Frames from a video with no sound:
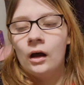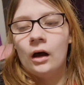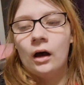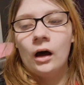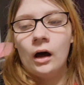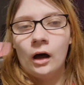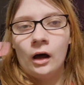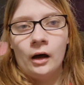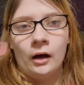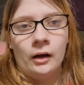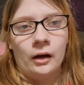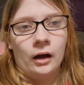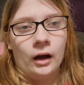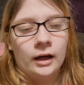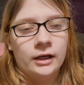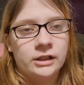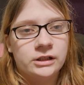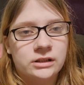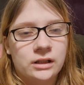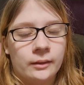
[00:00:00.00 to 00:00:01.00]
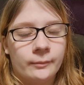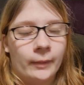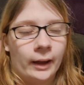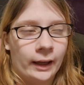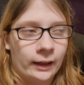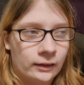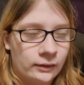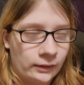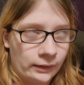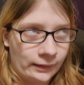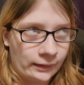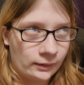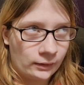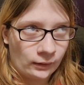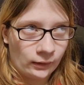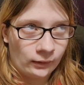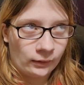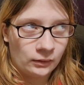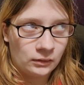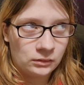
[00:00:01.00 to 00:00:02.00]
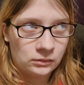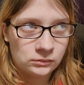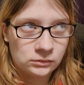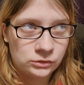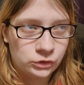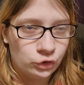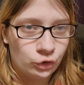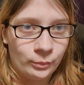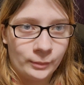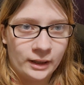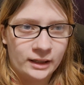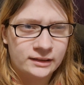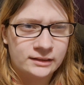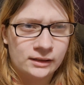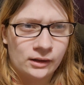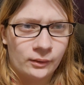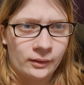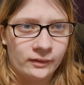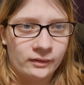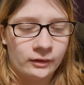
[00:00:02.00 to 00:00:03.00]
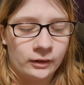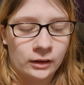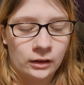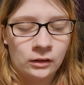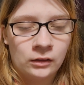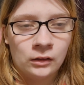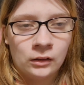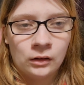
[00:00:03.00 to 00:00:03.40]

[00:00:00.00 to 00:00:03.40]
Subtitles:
I just got back like 2 minutes ago, I think.